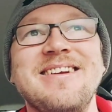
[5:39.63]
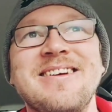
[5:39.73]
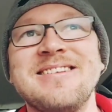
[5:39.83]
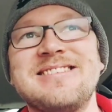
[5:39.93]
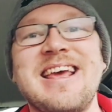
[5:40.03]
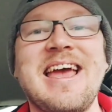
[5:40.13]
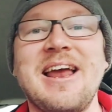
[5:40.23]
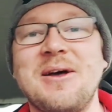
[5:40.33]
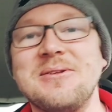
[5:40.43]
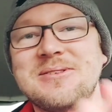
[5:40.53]
you don't say
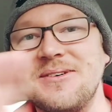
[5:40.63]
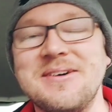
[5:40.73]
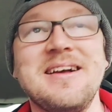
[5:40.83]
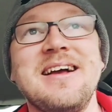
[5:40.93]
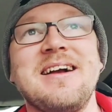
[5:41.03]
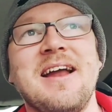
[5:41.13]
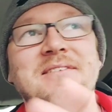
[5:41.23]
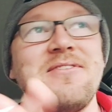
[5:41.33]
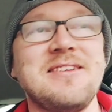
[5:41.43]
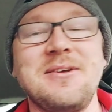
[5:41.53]
hello to kind
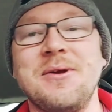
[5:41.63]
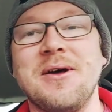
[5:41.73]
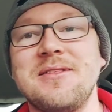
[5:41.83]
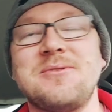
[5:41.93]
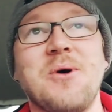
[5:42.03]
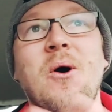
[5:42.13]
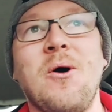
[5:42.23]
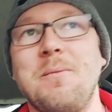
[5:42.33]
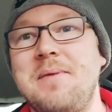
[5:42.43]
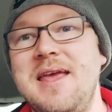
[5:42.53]
of you know to
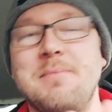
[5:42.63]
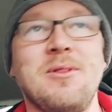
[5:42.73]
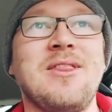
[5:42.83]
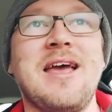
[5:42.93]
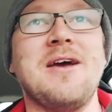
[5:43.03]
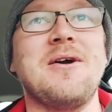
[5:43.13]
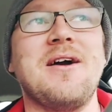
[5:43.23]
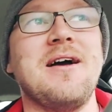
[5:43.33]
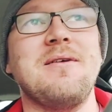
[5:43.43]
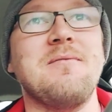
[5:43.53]
all people there.
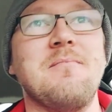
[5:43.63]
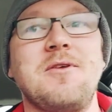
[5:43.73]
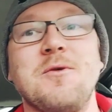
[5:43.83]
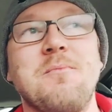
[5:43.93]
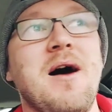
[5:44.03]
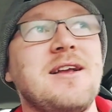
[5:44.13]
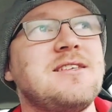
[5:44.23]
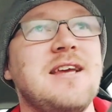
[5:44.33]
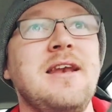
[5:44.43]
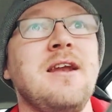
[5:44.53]
You might
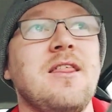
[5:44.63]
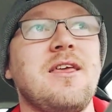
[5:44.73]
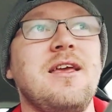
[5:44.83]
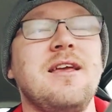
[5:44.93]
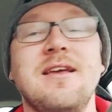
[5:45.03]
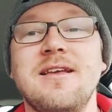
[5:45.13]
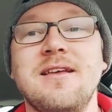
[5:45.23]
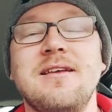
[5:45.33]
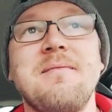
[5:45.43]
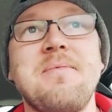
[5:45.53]
say nothing,
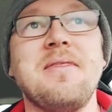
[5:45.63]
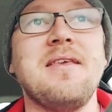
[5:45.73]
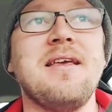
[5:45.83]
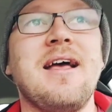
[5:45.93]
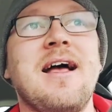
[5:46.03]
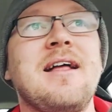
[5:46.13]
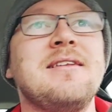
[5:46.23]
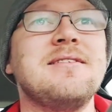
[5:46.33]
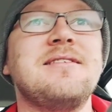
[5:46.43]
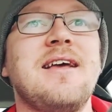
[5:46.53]

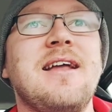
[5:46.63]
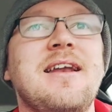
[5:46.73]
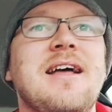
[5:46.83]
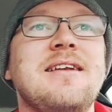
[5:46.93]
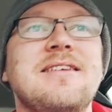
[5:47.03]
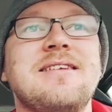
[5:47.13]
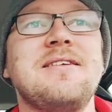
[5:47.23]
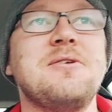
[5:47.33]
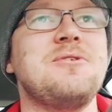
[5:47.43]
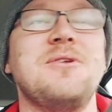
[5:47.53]
and and
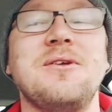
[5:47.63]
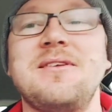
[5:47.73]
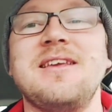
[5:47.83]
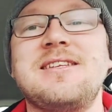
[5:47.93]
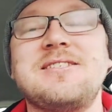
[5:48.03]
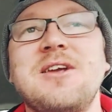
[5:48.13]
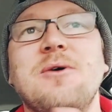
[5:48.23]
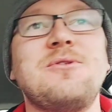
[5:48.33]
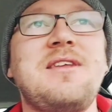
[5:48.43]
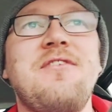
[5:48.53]
and you, it's so
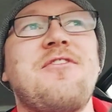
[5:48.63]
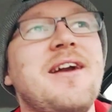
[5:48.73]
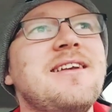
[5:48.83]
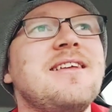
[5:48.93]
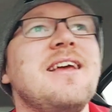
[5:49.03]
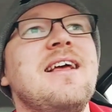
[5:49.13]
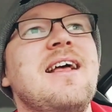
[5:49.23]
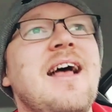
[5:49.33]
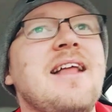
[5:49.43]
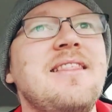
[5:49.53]
different,
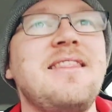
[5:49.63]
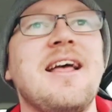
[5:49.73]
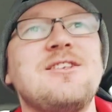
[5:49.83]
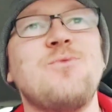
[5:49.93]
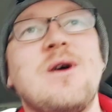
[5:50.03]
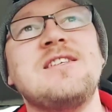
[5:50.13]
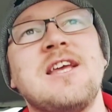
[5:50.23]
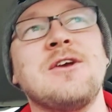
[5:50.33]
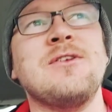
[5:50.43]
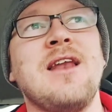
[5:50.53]
and that's why
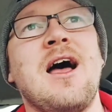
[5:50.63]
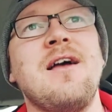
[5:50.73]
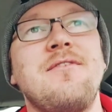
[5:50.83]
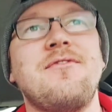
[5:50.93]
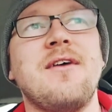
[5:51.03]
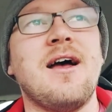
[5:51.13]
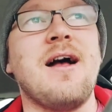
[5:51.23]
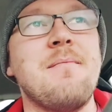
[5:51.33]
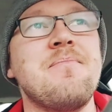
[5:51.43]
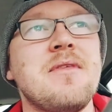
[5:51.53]
Second Life
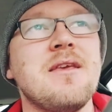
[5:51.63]
um,